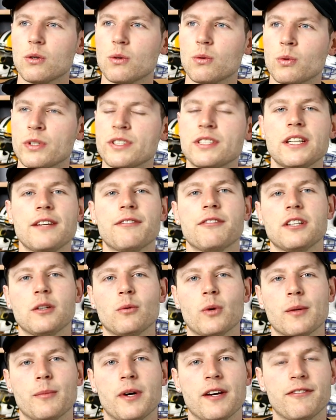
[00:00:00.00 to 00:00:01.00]
was definitely
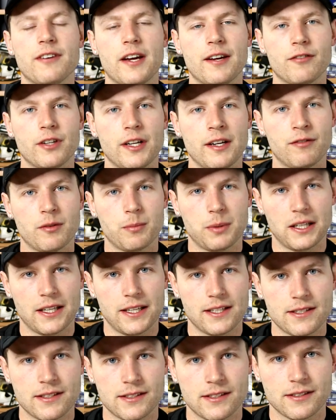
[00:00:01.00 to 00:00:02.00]
one of my favourite ever
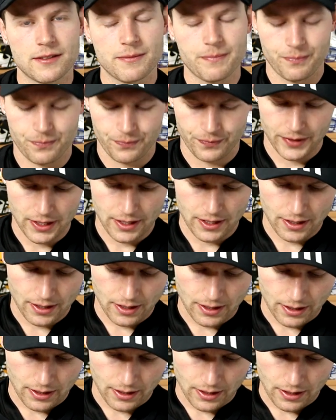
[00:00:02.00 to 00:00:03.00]
players.
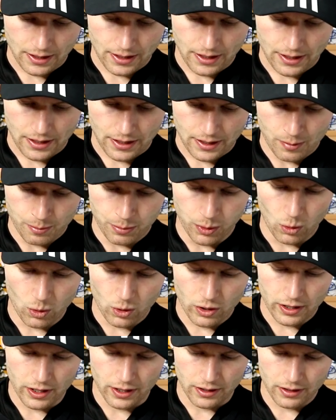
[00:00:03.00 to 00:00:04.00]

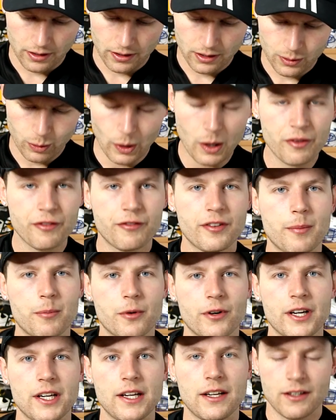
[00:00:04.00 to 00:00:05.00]
Born 12th
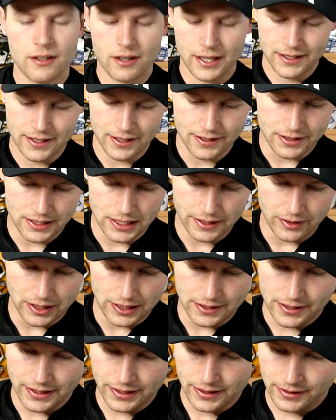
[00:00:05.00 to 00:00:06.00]
February
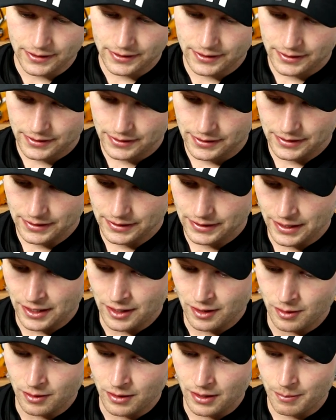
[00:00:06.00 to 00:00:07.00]
1976
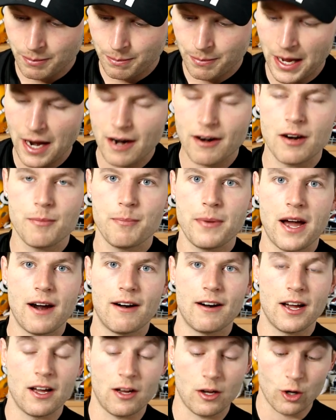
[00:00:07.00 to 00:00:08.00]
in
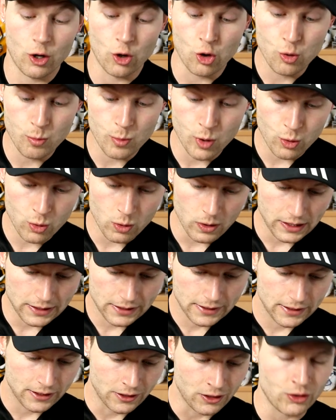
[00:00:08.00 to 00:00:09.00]
Paraparaumu,
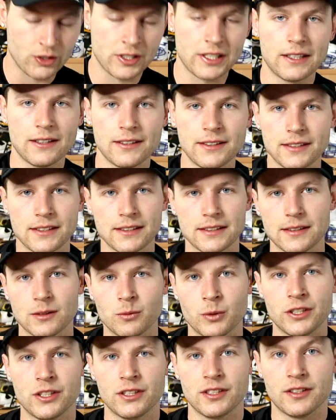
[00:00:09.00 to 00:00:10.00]
New Zealand,
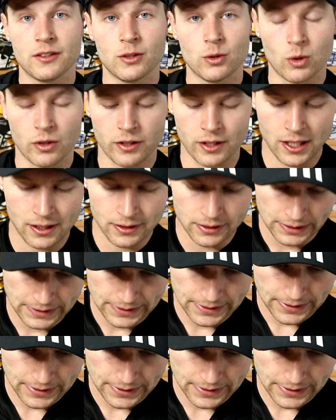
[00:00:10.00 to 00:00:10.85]
which is in the North Island.